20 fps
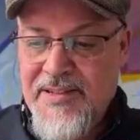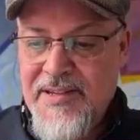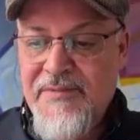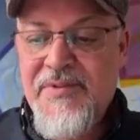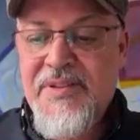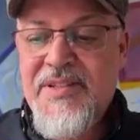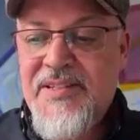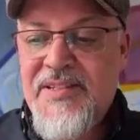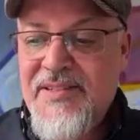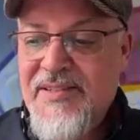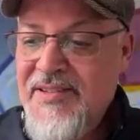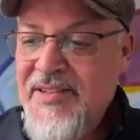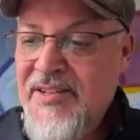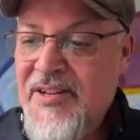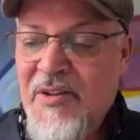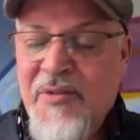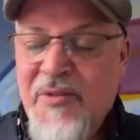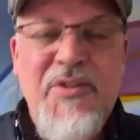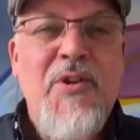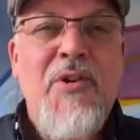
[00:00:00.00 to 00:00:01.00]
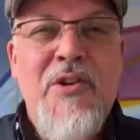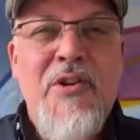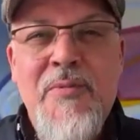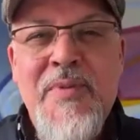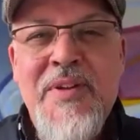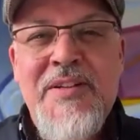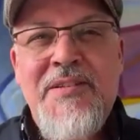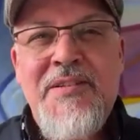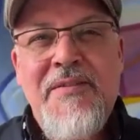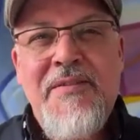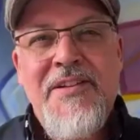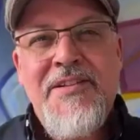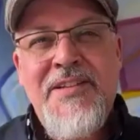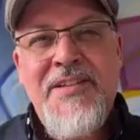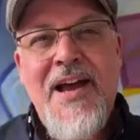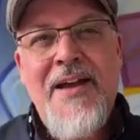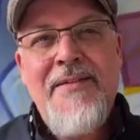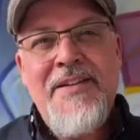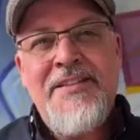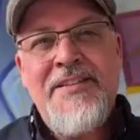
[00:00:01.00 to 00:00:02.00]
give us, 30 minutes of their
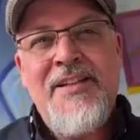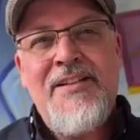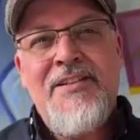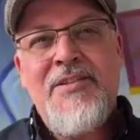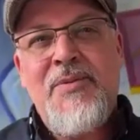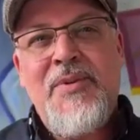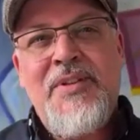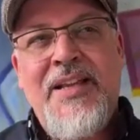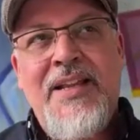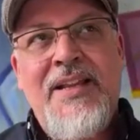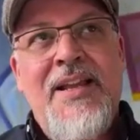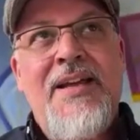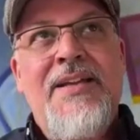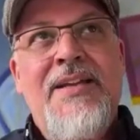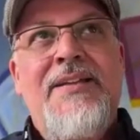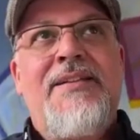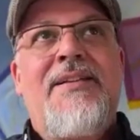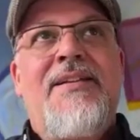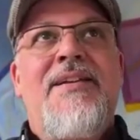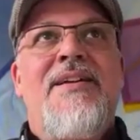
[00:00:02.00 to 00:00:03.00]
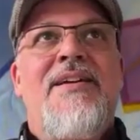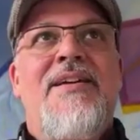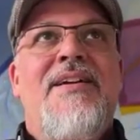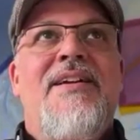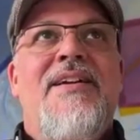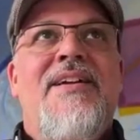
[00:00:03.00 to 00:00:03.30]
time to tell us what they like,